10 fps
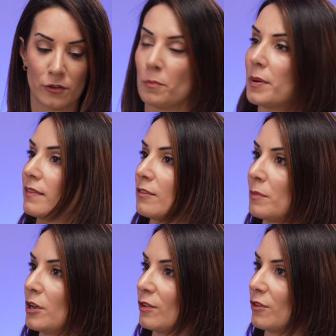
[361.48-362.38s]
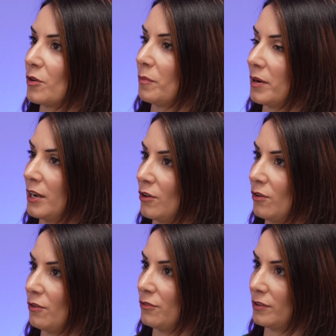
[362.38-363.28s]
Some patients may also complain
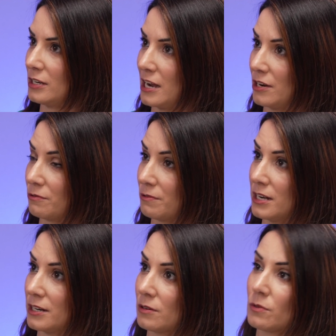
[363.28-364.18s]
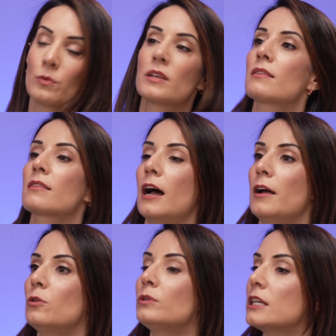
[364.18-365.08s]
of diarrhea. With
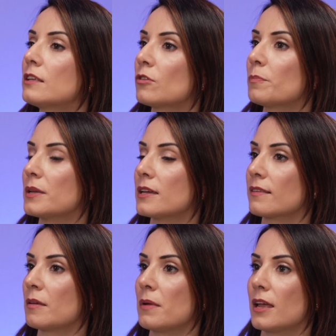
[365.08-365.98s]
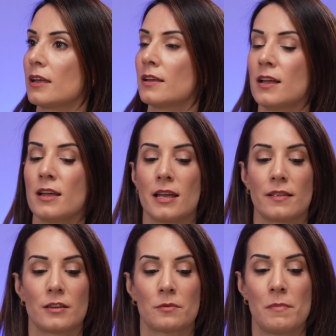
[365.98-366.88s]
lutetium PSMA,
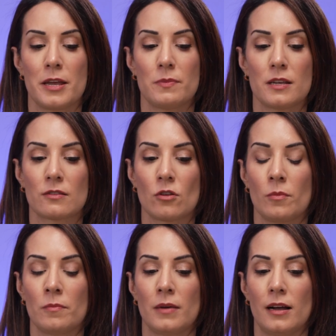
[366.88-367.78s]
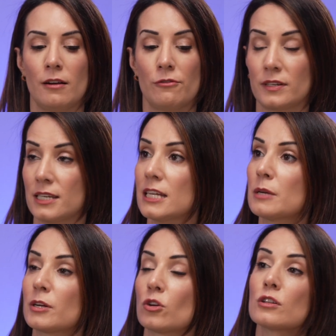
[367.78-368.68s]
there may be some fatigue,
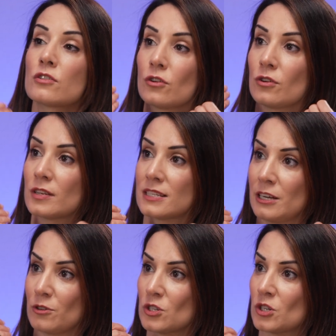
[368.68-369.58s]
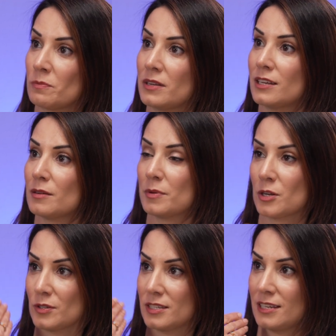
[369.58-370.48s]
but also serostomia,
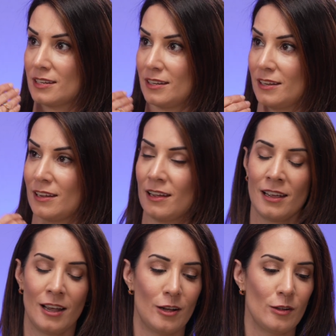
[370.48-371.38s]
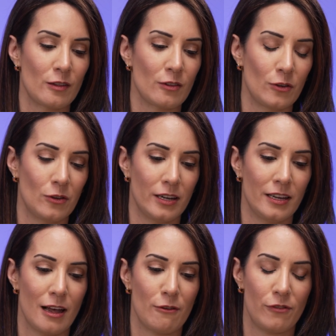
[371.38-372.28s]
because it also
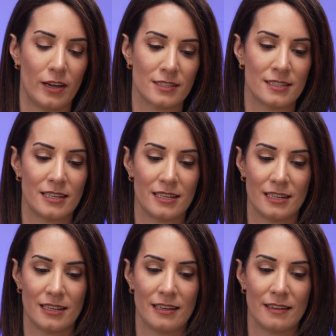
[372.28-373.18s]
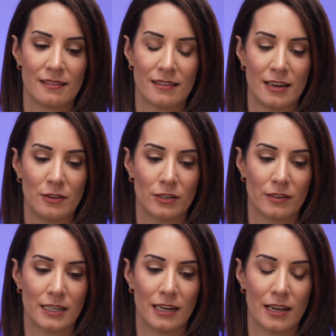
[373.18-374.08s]
affects the
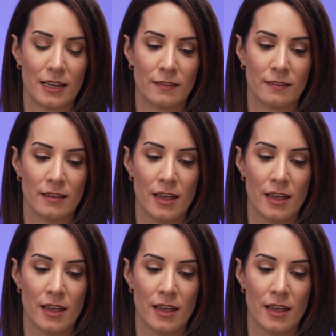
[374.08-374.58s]
salivary glands.